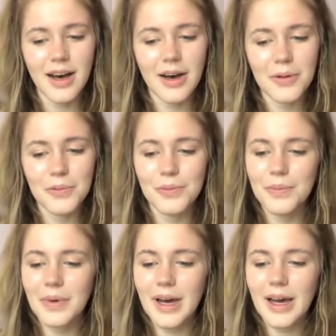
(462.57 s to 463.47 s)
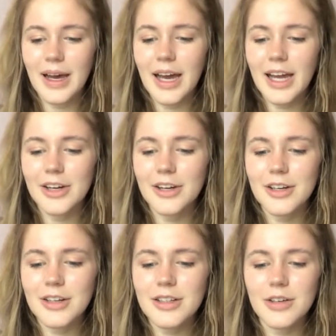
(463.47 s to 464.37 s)
I
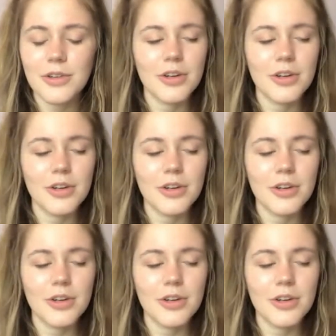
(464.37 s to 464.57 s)
heard,